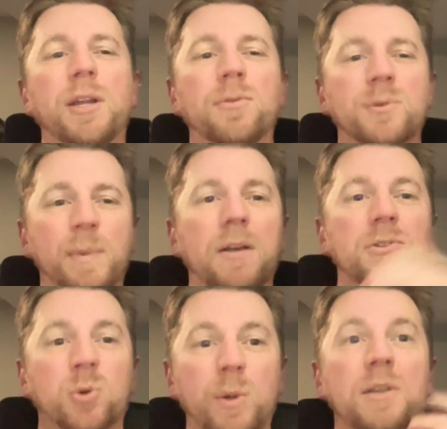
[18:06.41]
It was because
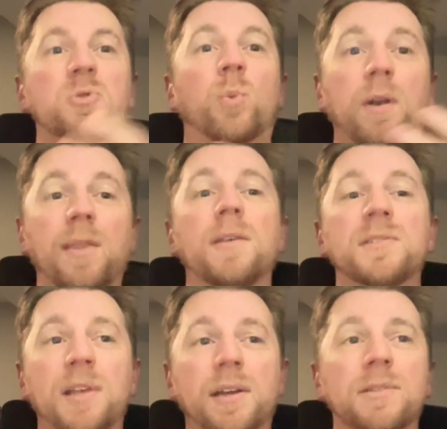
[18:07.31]
Queen is one of these
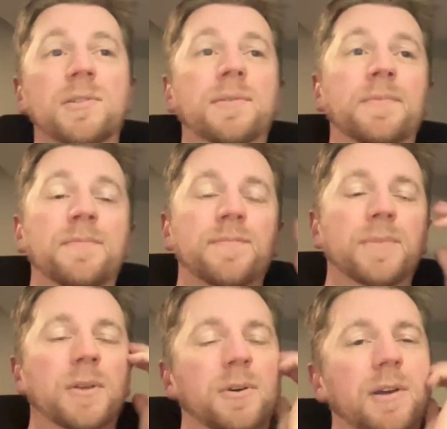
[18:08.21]
things.
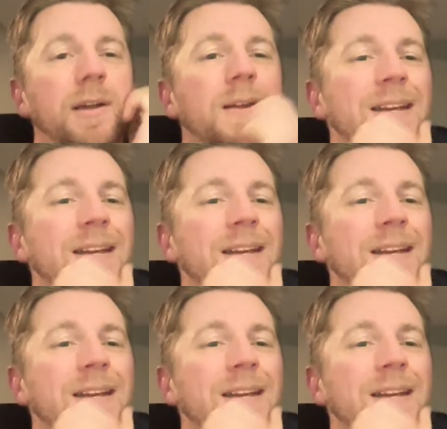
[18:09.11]
Okay.